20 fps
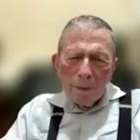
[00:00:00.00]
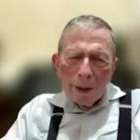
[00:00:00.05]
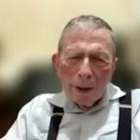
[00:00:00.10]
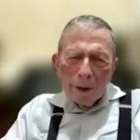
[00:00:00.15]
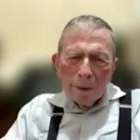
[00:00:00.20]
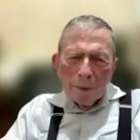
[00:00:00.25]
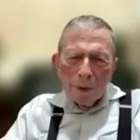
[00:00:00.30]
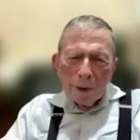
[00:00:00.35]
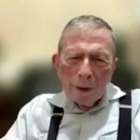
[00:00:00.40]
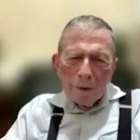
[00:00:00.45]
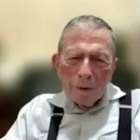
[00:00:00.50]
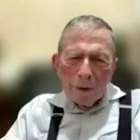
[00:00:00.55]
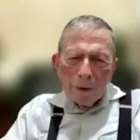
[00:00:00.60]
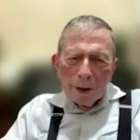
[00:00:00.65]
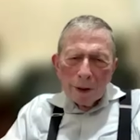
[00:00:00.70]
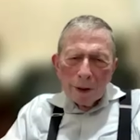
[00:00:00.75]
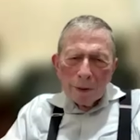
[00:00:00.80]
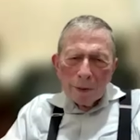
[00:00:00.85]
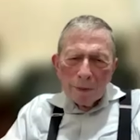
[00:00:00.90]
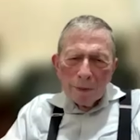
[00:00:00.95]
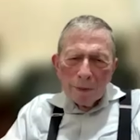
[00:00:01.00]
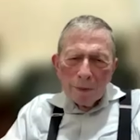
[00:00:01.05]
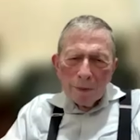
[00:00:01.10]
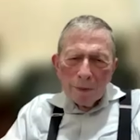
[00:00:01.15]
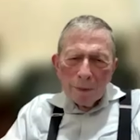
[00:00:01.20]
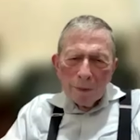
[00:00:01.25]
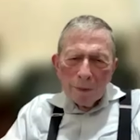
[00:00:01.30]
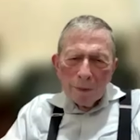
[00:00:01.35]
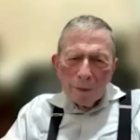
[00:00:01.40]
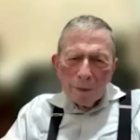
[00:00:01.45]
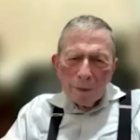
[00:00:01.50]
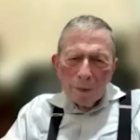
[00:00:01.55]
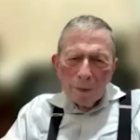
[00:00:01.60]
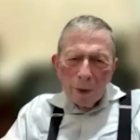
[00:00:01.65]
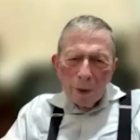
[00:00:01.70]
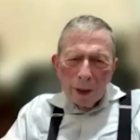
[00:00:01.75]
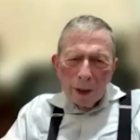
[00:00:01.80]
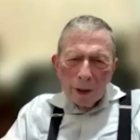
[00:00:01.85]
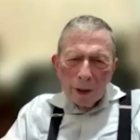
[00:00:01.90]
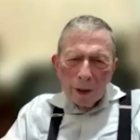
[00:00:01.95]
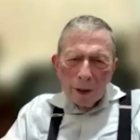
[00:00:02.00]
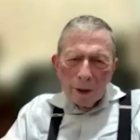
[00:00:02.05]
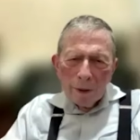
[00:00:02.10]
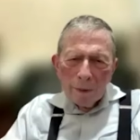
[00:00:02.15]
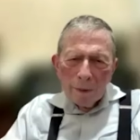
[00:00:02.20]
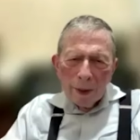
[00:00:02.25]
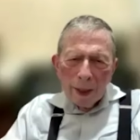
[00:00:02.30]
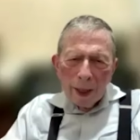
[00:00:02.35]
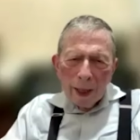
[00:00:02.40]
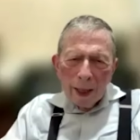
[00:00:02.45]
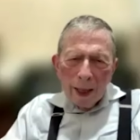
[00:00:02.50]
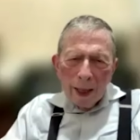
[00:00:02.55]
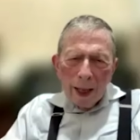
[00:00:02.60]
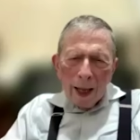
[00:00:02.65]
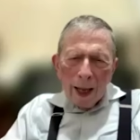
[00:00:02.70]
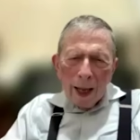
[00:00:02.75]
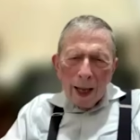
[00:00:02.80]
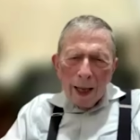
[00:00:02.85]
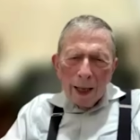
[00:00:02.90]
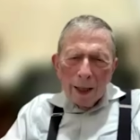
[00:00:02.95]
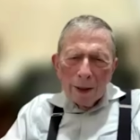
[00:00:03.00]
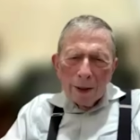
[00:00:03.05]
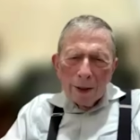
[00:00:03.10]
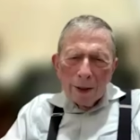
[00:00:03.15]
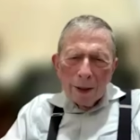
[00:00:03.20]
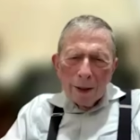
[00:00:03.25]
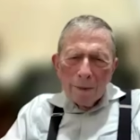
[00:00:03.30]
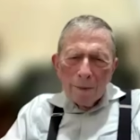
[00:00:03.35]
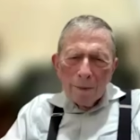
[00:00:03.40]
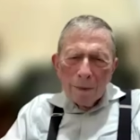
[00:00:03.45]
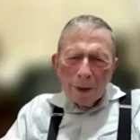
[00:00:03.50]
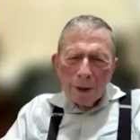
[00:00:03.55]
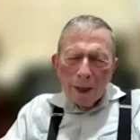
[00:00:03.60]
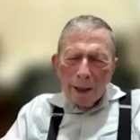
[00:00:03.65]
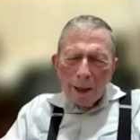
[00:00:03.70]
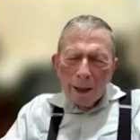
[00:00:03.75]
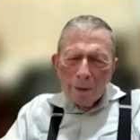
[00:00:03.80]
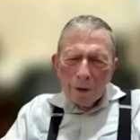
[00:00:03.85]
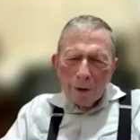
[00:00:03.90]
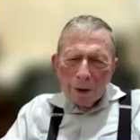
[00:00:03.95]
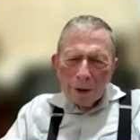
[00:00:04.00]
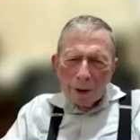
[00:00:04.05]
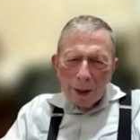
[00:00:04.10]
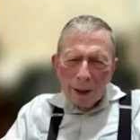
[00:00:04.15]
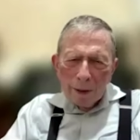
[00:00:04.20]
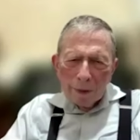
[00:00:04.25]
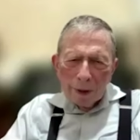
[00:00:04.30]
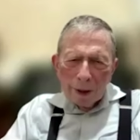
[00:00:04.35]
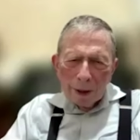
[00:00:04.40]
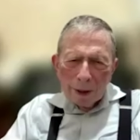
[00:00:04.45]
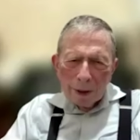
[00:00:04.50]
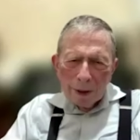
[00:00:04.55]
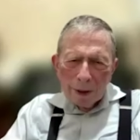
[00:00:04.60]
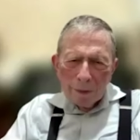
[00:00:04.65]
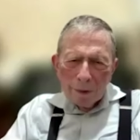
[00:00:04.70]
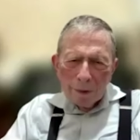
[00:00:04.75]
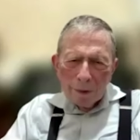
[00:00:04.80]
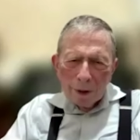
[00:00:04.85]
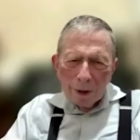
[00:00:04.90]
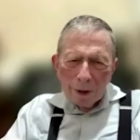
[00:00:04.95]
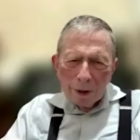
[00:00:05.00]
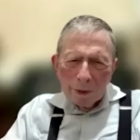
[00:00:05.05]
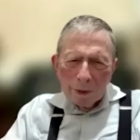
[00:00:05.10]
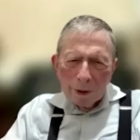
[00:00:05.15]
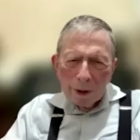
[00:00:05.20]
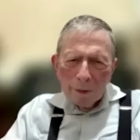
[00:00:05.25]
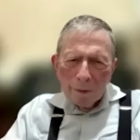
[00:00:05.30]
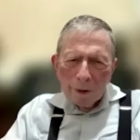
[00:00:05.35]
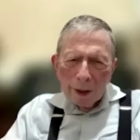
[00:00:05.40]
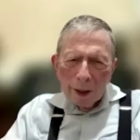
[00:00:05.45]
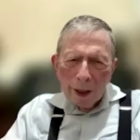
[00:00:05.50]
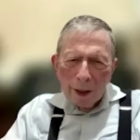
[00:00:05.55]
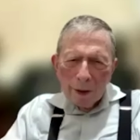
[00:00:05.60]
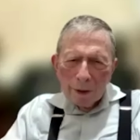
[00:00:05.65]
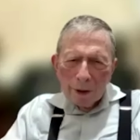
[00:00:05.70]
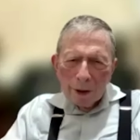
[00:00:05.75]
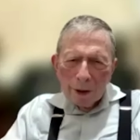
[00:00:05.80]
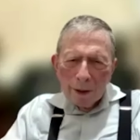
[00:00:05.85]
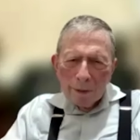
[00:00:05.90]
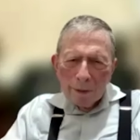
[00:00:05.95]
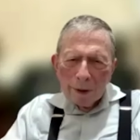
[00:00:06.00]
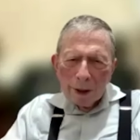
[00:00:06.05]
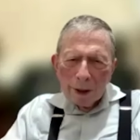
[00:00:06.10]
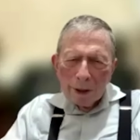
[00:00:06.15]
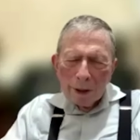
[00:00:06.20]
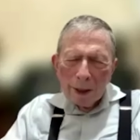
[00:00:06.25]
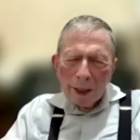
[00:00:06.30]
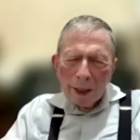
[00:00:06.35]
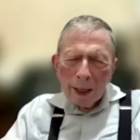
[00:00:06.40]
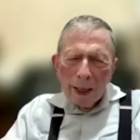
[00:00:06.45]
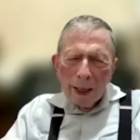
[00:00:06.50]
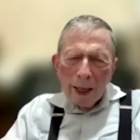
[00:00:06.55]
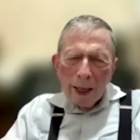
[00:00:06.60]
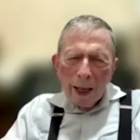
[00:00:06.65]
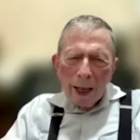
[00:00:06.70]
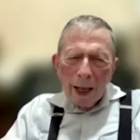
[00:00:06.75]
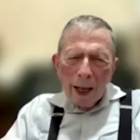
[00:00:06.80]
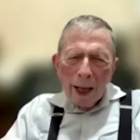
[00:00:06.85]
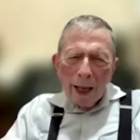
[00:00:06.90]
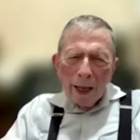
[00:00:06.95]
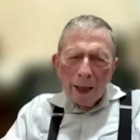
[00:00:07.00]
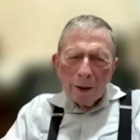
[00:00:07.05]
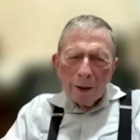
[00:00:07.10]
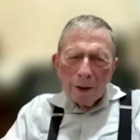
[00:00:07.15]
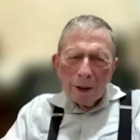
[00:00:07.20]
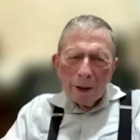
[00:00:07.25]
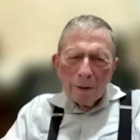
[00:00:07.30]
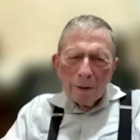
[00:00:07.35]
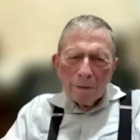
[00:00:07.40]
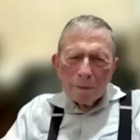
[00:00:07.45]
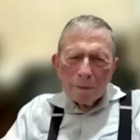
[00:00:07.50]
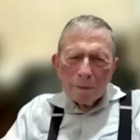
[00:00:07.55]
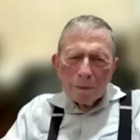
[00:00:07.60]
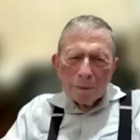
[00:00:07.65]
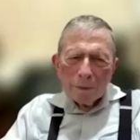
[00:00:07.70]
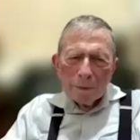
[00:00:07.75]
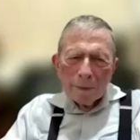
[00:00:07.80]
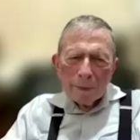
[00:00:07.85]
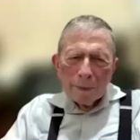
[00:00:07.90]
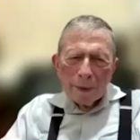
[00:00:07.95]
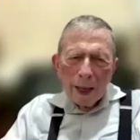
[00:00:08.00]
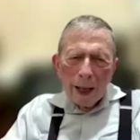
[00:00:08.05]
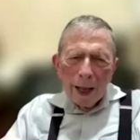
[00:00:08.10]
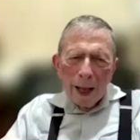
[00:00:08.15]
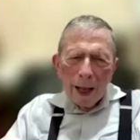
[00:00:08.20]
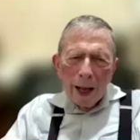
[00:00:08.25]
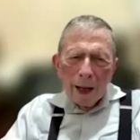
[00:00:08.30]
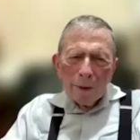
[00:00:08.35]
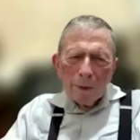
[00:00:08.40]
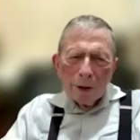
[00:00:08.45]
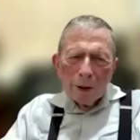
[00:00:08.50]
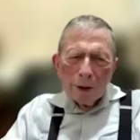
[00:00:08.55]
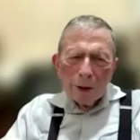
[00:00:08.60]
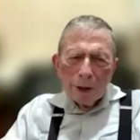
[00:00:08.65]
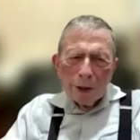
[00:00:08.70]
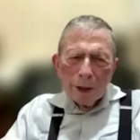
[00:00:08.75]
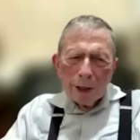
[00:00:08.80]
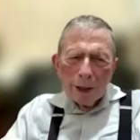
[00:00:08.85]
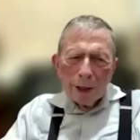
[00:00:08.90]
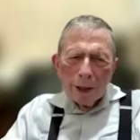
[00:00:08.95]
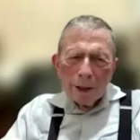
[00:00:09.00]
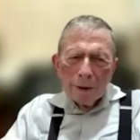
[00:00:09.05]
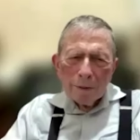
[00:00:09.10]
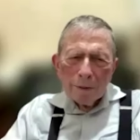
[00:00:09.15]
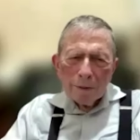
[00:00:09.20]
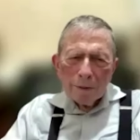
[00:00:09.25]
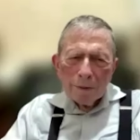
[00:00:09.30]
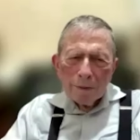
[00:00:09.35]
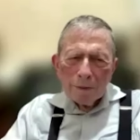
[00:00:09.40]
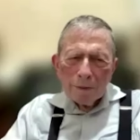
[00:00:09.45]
been a previous winner, and not of this competition, of course, but of another competition. And I was sitting